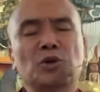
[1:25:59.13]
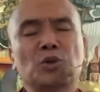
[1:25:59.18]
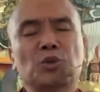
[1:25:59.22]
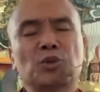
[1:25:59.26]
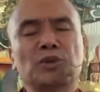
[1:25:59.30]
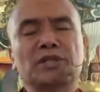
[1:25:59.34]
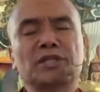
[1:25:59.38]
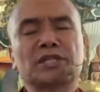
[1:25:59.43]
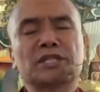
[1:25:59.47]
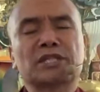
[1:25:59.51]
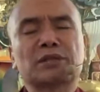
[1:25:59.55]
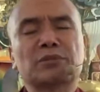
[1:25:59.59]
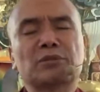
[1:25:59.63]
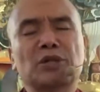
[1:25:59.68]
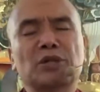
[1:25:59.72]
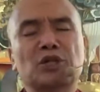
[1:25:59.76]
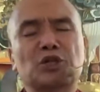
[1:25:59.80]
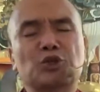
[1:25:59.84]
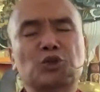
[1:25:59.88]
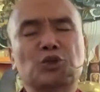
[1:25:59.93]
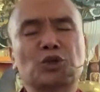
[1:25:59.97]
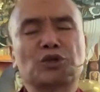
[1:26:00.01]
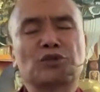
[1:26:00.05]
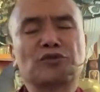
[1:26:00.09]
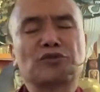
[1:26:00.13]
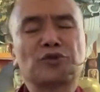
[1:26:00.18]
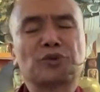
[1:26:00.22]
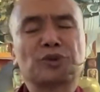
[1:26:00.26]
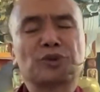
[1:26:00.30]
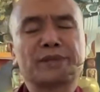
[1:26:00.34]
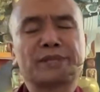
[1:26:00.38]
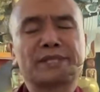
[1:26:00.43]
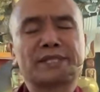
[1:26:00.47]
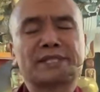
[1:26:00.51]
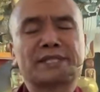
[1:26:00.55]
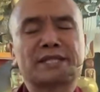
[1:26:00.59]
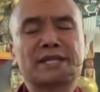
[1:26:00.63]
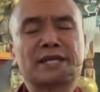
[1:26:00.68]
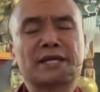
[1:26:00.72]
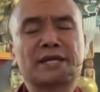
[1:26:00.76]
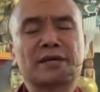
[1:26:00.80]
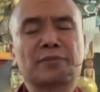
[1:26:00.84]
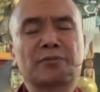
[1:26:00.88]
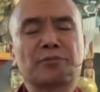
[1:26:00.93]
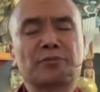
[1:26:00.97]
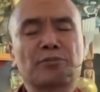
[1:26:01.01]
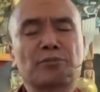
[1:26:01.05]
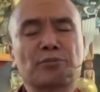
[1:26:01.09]
With a similar token praise
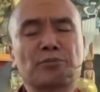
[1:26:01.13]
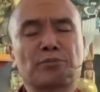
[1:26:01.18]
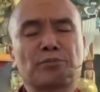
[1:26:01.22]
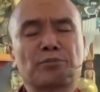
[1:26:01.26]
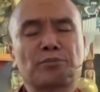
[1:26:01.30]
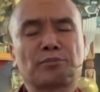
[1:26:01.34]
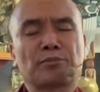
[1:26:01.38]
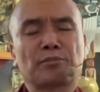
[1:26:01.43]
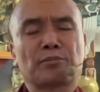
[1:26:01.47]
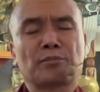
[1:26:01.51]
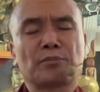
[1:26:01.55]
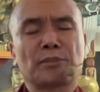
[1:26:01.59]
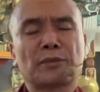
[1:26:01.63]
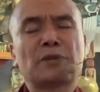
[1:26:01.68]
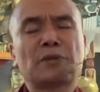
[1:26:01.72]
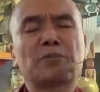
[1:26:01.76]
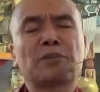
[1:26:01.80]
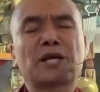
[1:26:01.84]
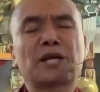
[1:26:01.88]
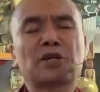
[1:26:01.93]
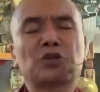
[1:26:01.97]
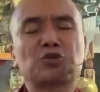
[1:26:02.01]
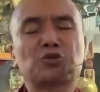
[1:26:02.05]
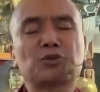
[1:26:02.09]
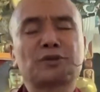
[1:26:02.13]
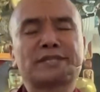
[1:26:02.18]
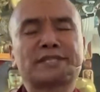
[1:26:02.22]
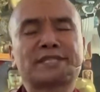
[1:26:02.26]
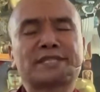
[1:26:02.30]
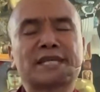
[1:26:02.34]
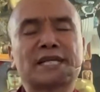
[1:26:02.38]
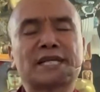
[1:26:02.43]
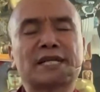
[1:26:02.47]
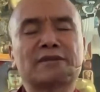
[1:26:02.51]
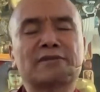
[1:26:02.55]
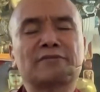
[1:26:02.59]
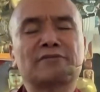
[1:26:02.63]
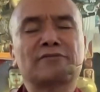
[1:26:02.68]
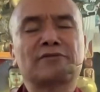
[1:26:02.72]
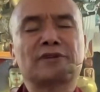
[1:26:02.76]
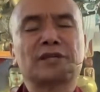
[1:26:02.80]
thing, applying to the self,